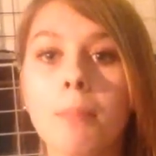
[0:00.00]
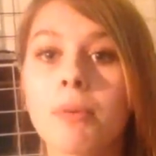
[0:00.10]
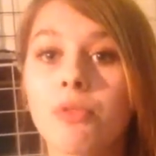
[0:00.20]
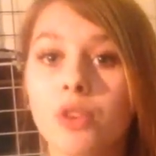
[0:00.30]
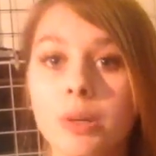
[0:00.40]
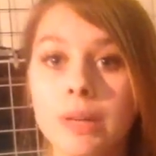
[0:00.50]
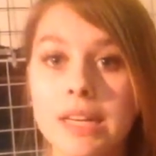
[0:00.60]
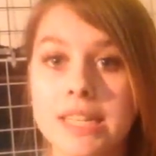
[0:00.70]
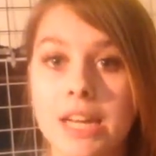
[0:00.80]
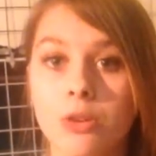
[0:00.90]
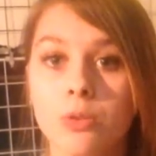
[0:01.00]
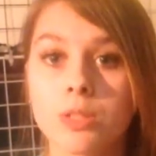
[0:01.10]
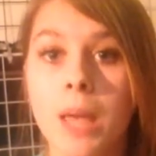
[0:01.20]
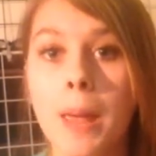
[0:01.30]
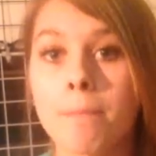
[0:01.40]
before you get
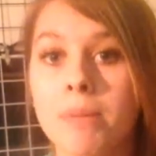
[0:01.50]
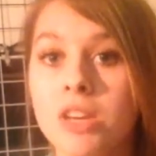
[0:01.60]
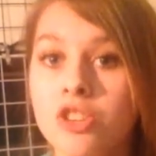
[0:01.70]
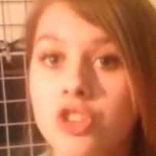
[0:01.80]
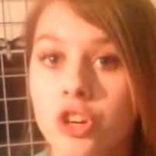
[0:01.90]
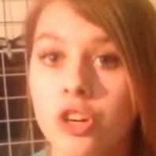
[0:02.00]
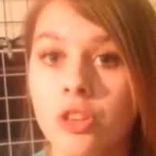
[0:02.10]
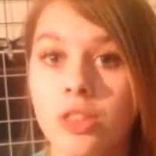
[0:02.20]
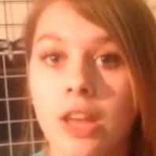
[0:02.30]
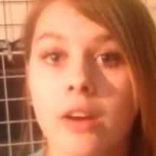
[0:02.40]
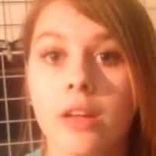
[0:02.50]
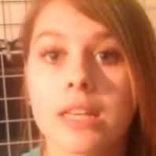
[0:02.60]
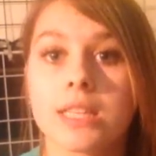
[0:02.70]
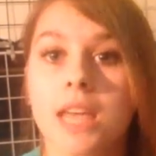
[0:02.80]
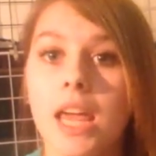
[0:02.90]
Degus, be sure there
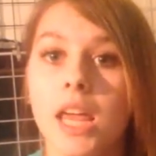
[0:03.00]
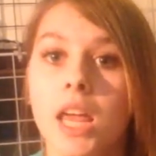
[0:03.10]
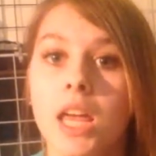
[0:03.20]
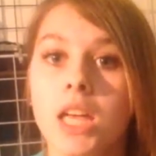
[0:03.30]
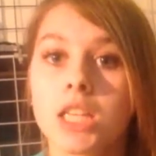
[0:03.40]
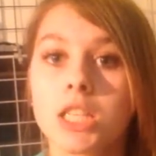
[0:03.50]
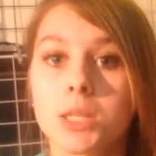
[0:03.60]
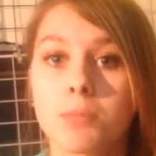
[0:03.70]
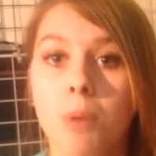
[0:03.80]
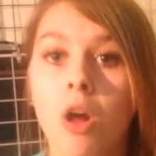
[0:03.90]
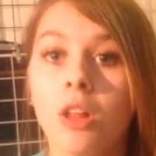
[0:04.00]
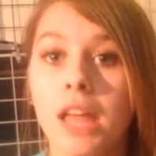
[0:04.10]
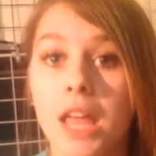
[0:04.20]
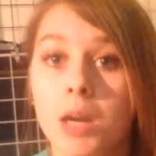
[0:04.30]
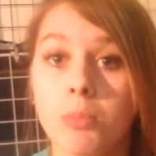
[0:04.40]
is a small
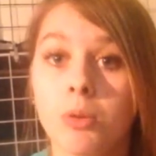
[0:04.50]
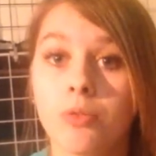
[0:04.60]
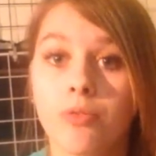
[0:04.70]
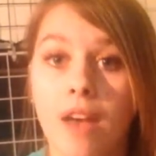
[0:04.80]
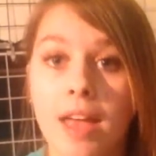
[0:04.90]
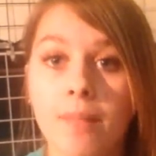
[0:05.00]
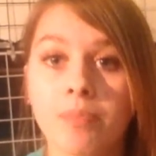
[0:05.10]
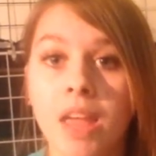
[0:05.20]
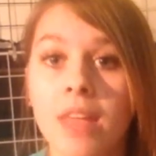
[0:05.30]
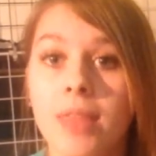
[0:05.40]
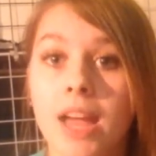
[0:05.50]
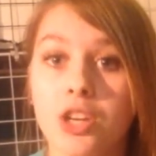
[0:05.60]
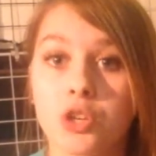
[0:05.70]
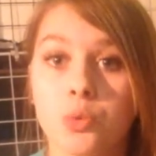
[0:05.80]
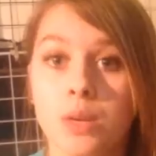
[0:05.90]
animal vet that
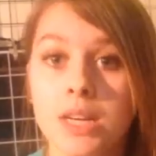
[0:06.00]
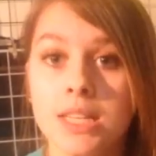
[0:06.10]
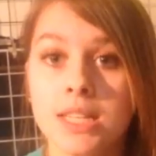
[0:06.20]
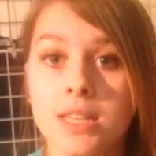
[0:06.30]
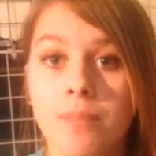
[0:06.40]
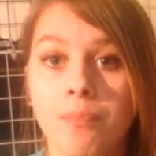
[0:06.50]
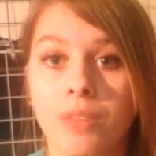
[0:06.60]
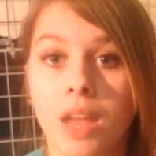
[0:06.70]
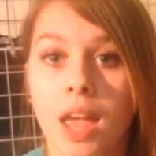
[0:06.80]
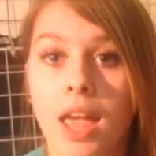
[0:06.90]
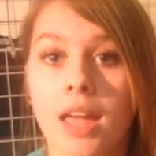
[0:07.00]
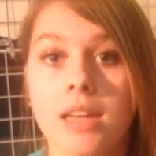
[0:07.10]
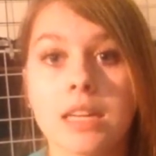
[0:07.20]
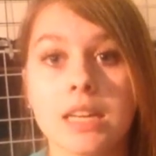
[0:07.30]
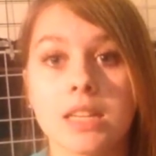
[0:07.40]
treats
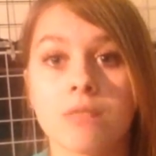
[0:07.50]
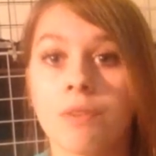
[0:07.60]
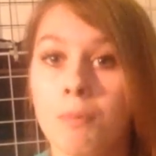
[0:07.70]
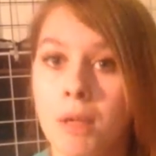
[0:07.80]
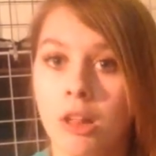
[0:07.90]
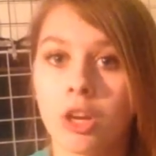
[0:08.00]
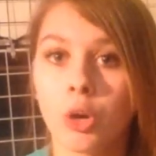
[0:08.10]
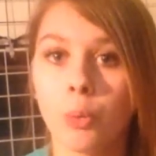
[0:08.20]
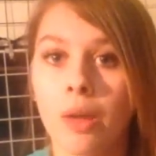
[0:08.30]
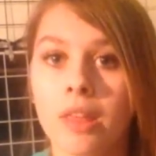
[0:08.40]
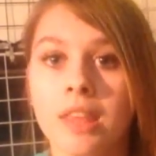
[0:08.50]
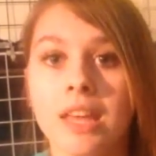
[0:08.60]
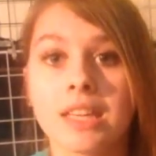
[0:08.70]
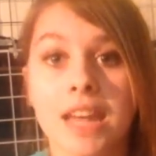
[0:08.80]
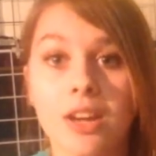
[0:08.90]
and is familiar with
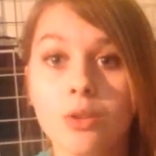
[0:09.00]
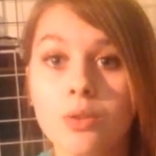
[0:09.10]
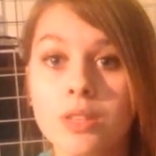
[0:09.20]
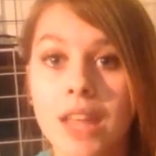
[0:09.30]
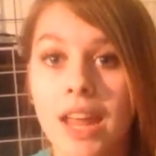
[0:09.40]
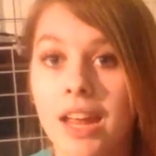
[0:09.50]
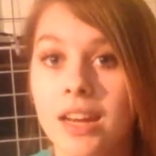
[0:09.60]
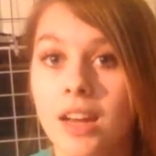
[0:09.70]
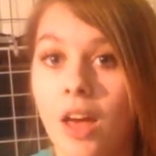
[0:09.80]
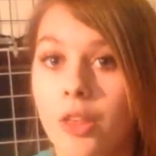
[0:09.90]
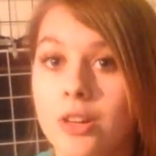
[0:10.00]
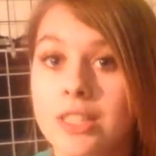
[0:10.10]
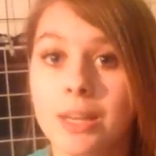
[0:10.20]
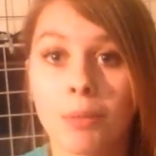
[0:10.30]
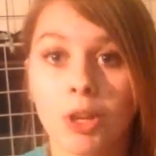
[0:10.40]
Degus and other
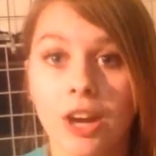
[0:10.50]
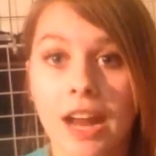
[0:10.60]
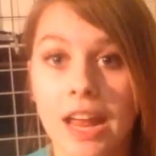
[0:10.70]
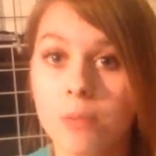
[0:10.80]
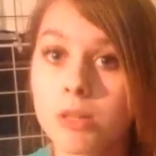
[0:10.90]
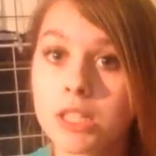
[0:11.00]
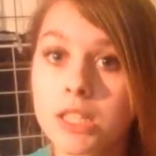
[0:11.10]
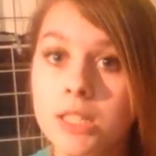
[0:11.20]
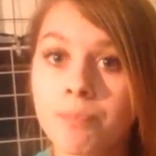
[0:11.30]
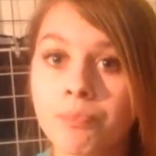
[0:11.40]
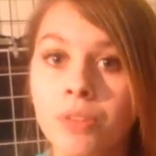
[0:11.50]
similar animals,